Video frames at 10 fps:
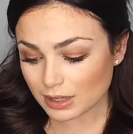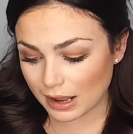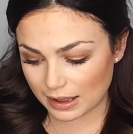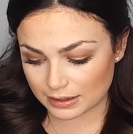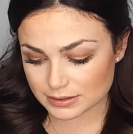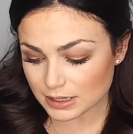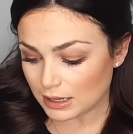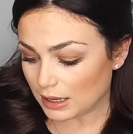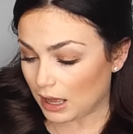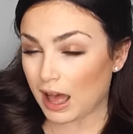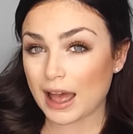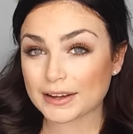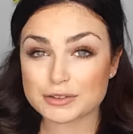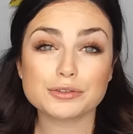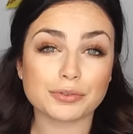And I
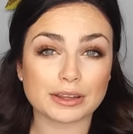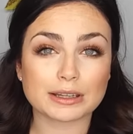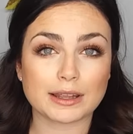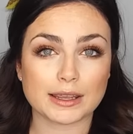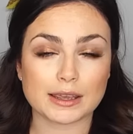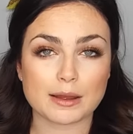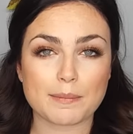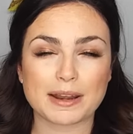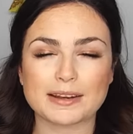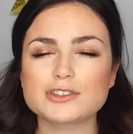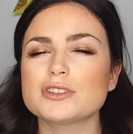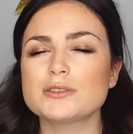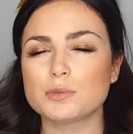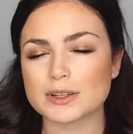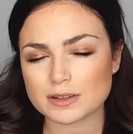do really like it, but it
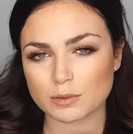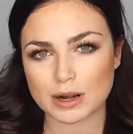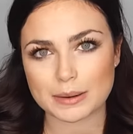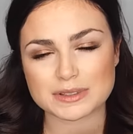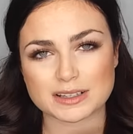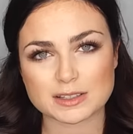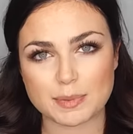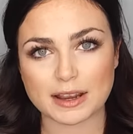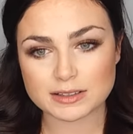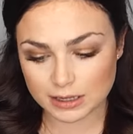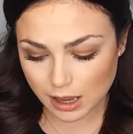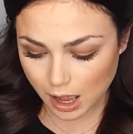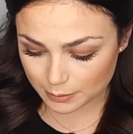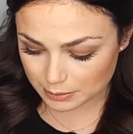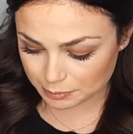just wasn't what I was expecting.
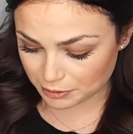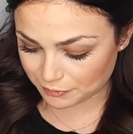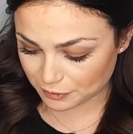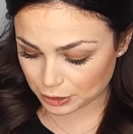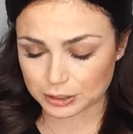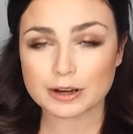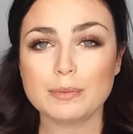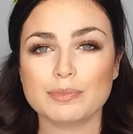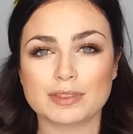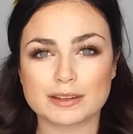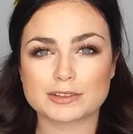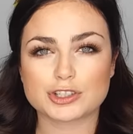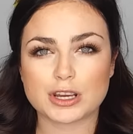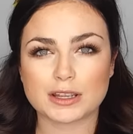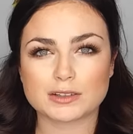I would prefer this
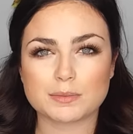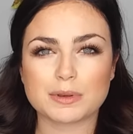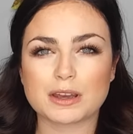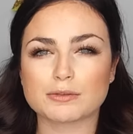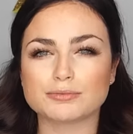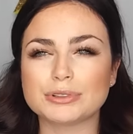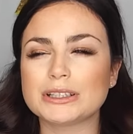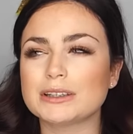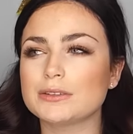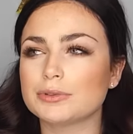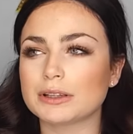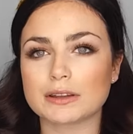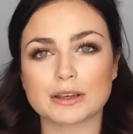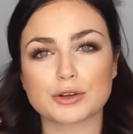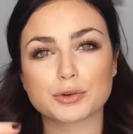shade to be a really,
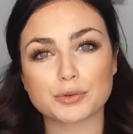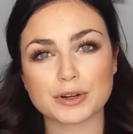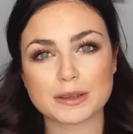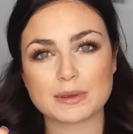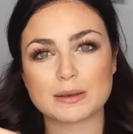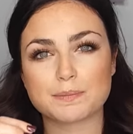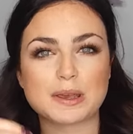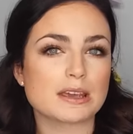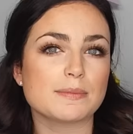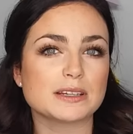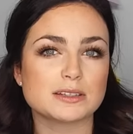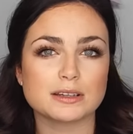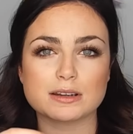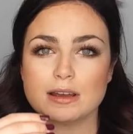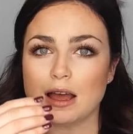really creamy,
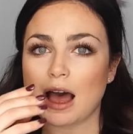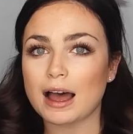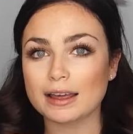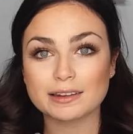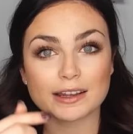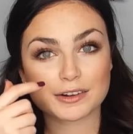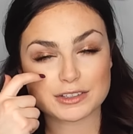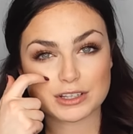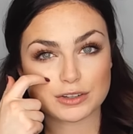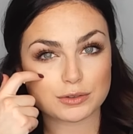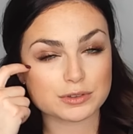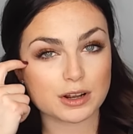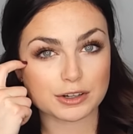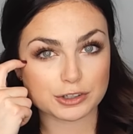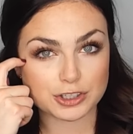pigmented highlighter to use
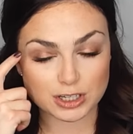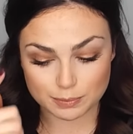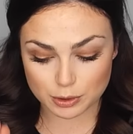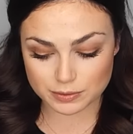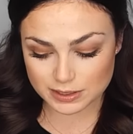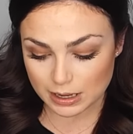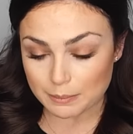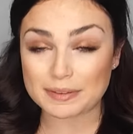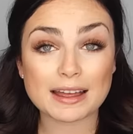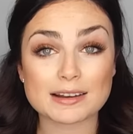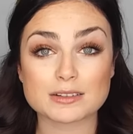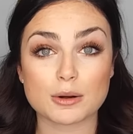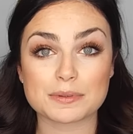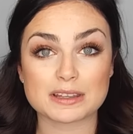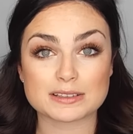on your cheekbones, but that is
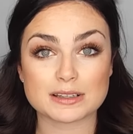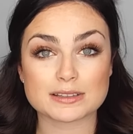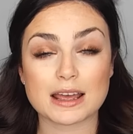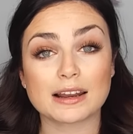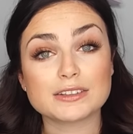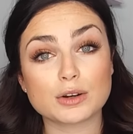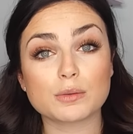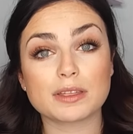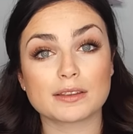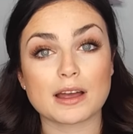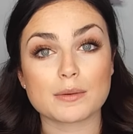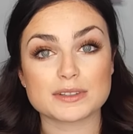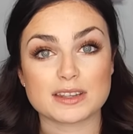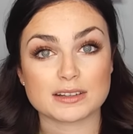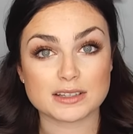not what this is, and I don't think that
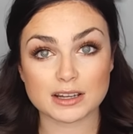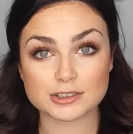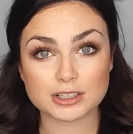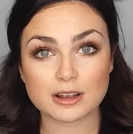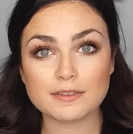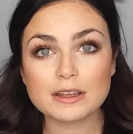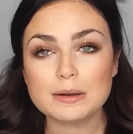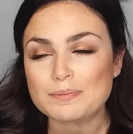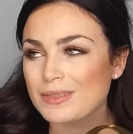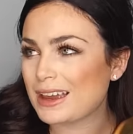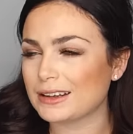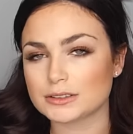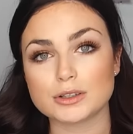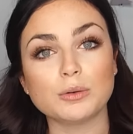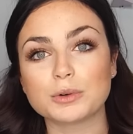was the intention of it, and I
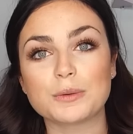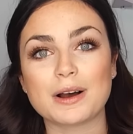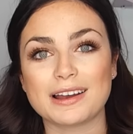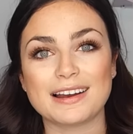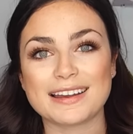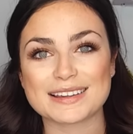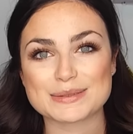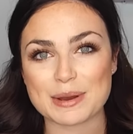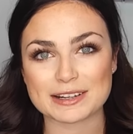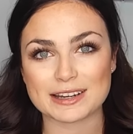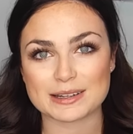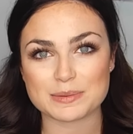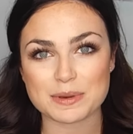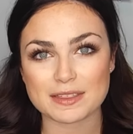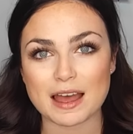don't know why I expected it
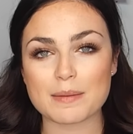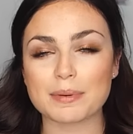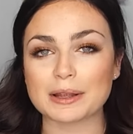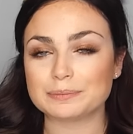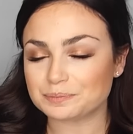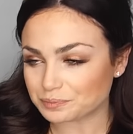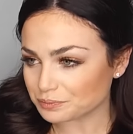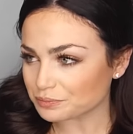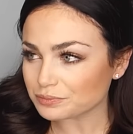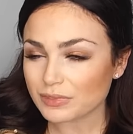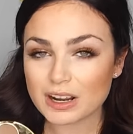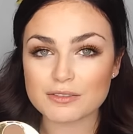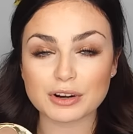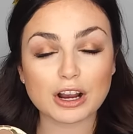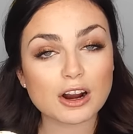to be that, but
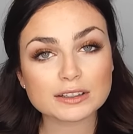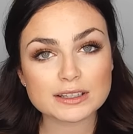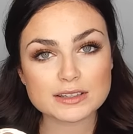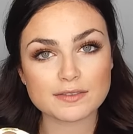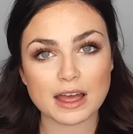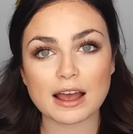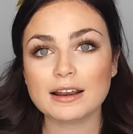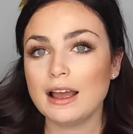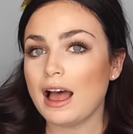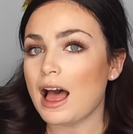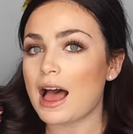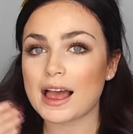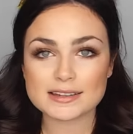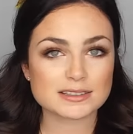regardless of that, I